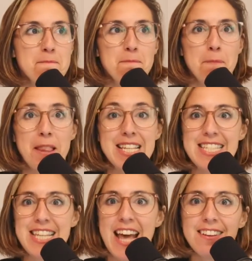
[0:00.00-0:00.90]

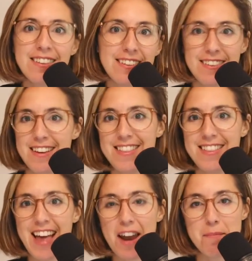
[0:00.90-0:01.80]
send
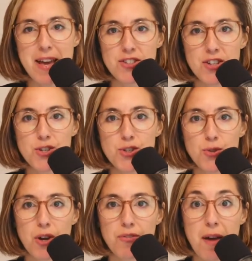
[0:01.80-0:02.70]
that message to
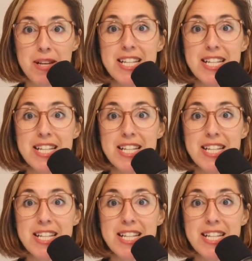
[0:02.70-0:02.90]
your family